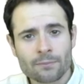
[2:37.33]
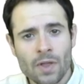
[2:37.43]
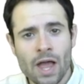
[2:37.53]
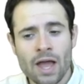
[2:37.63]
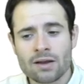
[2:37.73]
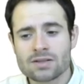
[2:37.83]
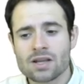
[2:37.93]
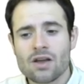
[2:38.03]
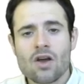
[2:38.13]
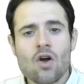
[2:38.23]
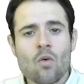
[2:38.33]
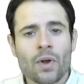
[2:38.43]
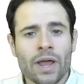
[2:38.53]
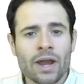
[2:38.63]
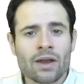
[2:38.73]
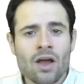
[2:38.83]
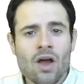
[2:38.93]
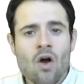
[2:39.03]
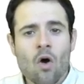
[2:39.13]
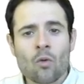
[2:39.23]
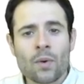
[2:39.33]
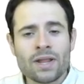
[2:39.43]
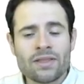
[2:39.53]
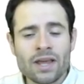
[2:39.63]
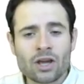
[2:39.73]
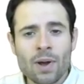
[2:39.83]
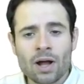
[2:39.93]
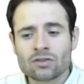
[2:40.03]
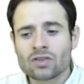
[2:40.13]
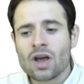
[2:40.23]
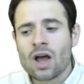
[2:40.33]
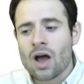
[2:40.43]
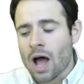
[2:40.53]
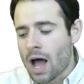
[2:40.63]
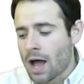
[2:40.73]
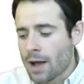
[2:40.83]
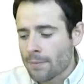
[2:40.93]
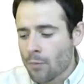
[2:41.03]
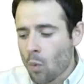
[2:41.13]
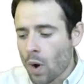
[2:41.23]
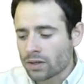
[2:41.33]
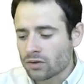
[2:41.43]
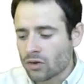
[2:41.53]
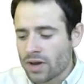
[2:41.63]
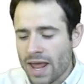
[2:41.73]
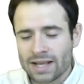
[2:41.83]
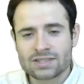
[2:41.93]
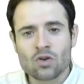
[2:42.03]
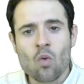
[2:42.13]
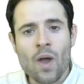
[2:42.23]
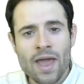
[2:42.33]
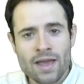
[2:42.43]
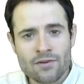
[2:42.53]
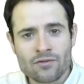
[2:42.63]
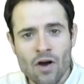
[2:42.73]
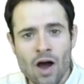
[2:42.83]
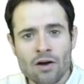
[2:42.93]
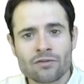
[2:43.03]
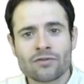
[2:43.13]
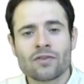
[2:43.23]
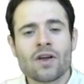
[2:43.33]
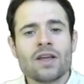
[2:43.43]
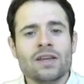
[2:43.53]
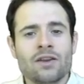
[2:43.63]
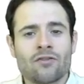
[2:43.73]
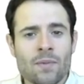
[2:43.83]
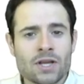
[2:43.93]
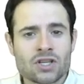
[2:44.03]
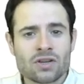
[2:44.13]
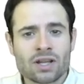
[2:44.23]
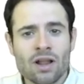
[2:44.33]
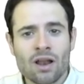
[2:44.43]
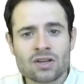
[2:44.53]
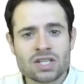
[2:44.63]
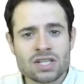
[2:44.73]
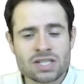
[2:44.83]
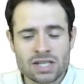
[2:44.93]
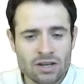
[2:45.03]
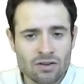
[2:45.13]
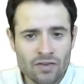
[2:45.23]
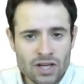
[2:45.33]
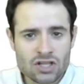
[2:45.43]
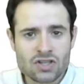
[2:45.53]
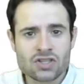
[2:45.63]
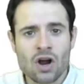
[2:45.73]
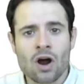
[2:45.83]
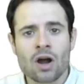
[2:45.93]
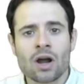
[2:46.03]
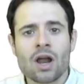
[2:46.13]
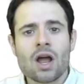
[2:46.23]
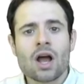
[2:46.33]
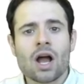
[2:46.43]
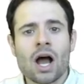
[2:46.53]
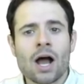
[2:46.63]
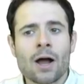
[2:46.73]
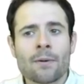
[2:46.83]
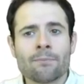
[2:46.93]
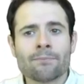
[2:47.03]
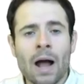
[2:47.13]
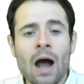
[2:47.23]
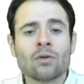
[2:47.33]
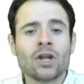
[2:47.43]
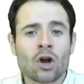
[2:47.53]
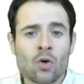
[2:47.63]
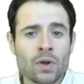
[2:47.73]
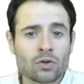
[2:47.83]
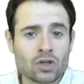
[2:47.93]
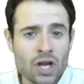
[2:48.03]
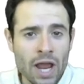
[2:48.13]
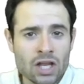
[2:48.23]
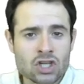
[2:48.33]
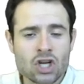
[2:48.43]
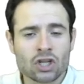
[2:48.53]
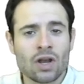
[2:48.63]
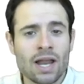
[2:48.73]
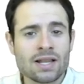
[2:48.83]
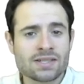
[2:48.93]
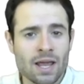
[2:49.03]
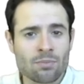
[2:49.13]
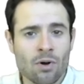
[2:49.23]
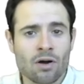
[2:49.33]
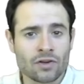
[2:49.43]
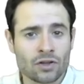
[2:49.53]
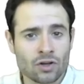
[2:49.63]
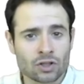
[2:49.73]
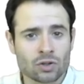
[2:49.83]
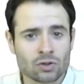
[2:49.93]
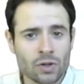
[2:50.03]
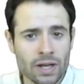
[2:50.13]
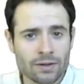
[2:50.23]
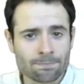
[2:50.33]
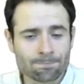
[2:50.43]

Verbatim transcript: And we can already think about um, what the next wave of information technologies innovations are, um, how they are going to change the landscape of international trade.